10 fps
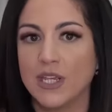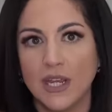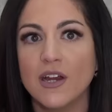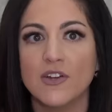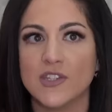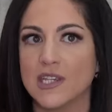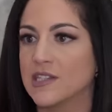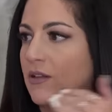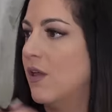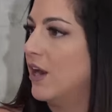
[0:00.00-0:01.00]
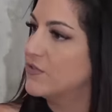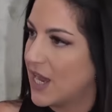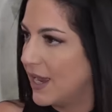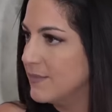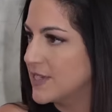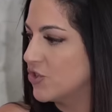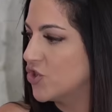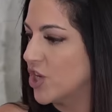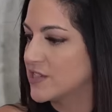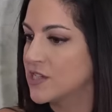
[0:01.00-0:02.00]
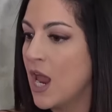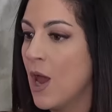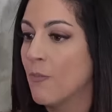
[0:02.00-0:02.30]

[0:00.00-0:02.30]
years is a lot of times it's just